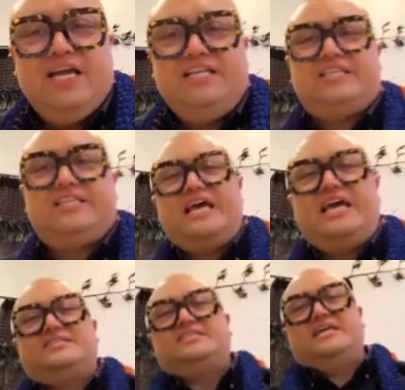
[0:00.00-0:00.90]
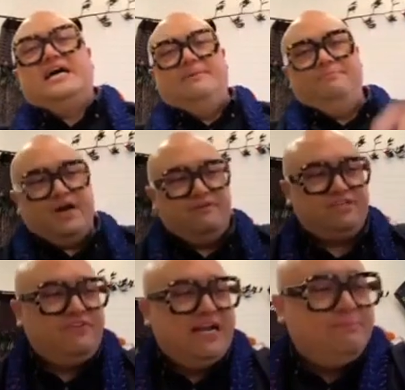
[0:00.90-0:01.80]
is that
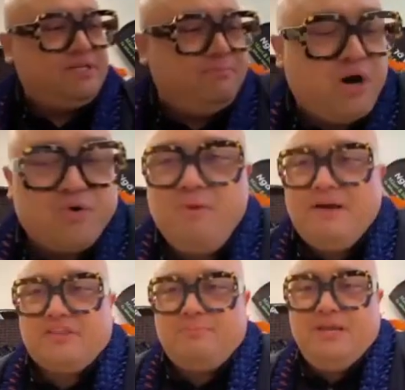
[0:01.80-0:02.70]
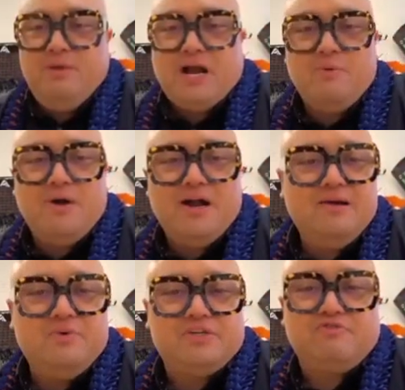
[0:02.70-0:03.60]
I've developed a model about the
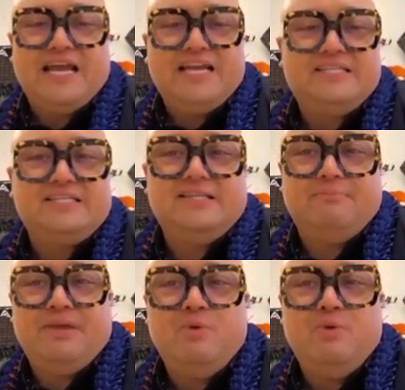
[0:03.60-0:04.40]
pīwakawaka, which relates